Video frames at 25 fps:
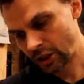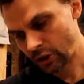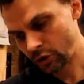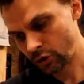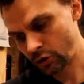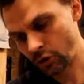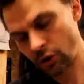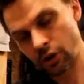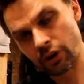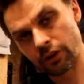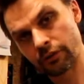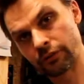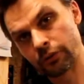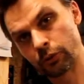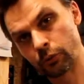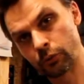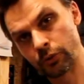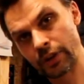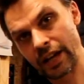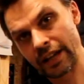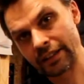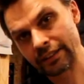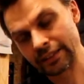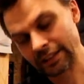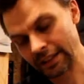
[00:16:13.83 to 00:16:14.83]

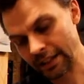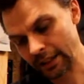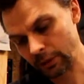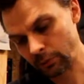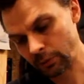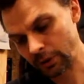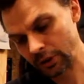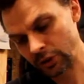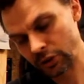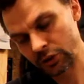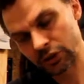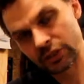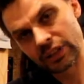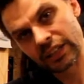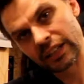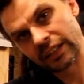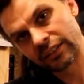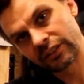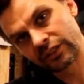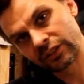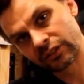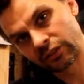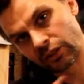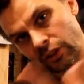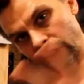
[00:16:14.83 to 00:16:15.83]
nerve-rattling when you see
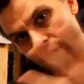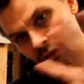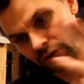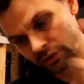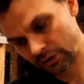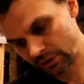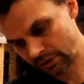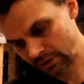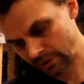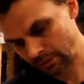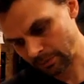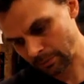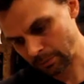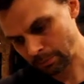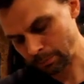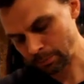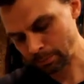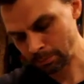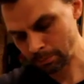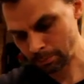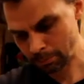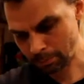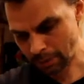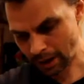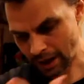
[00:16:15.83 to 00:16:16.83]
it start
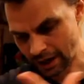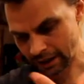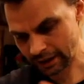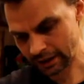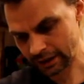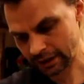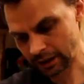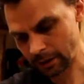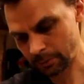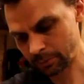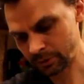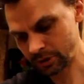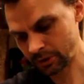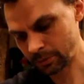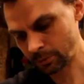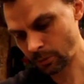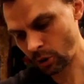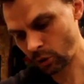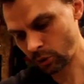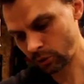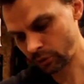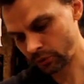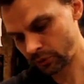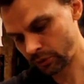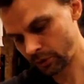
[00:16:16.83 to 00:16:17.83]
piling up
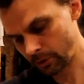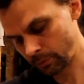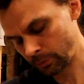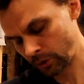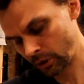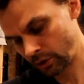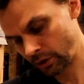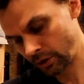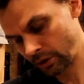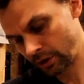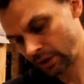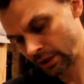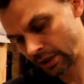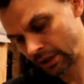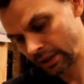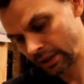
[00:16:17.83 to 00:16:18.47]
smoke from your